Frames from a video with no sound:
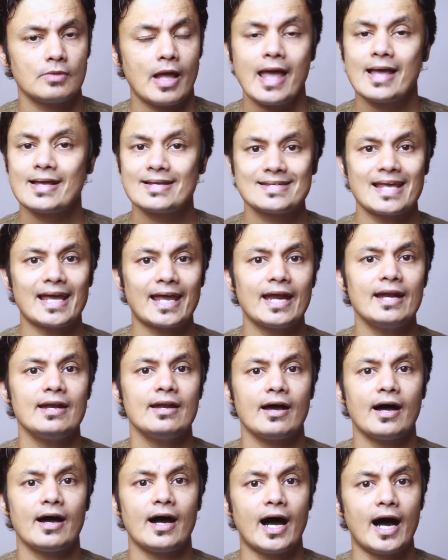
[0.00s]
Second
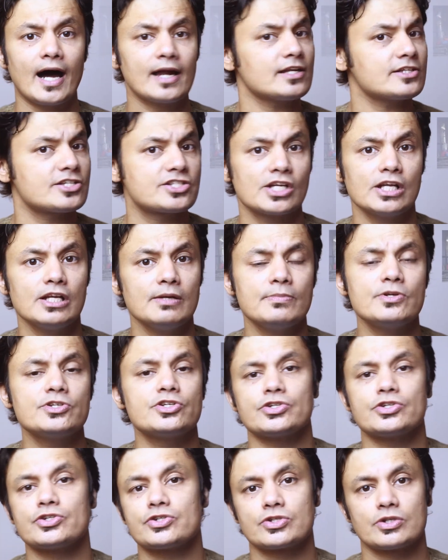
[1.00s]
are the still
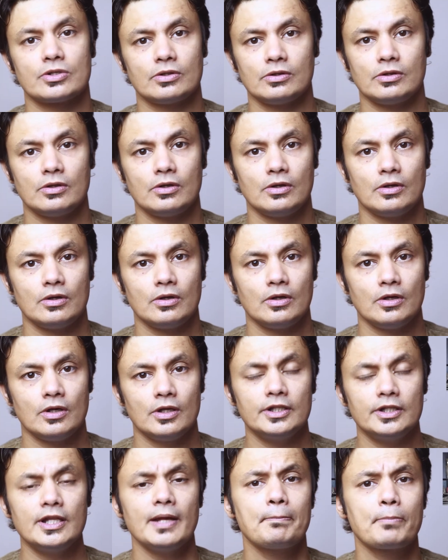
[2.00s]
images.
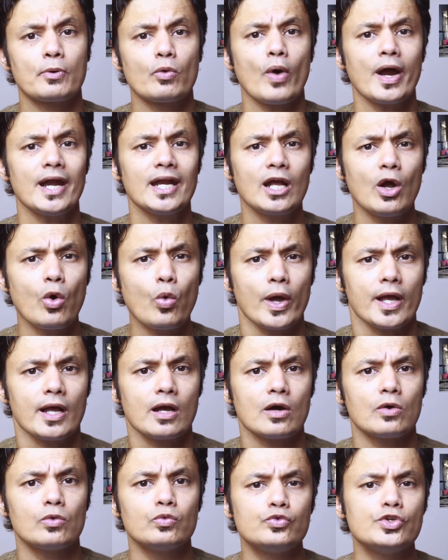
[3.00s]
They provide quick
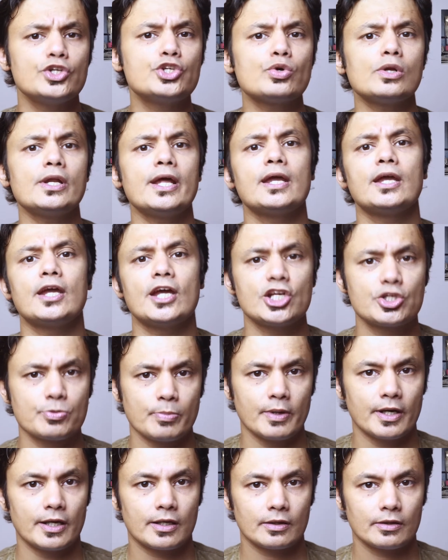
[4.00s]
visual
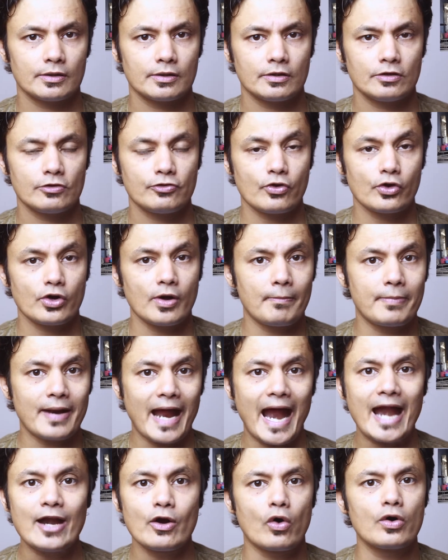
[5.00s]
engagement for your
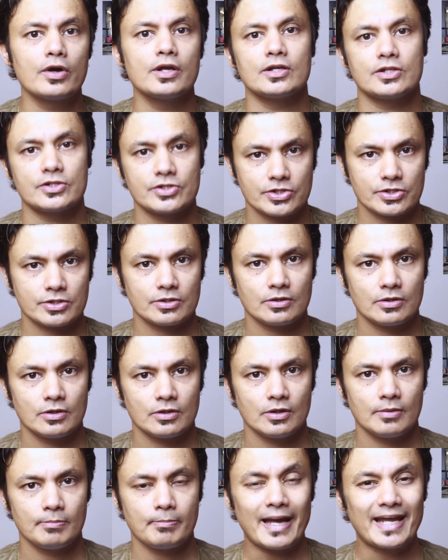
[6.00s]
brand audience
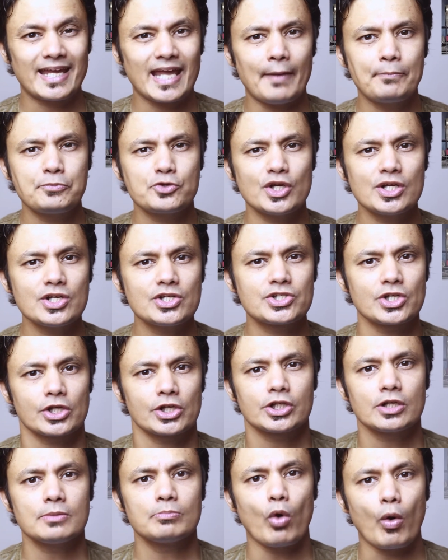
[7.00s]
by capturing
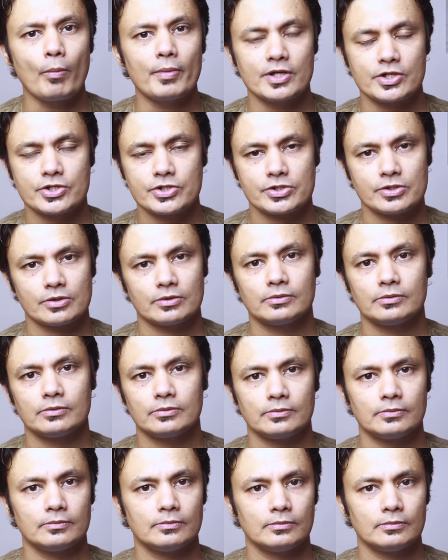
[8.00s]
certain moments.
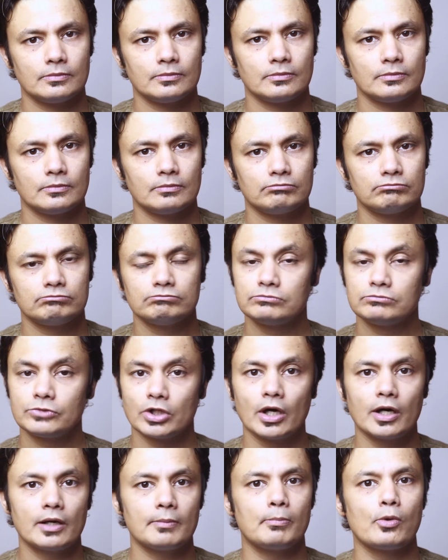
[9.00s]

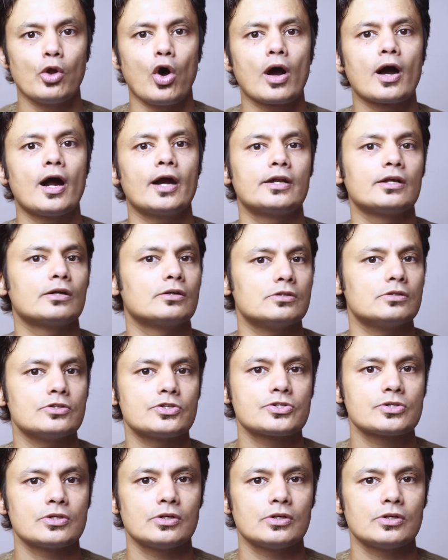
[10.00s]
Third, blog articles.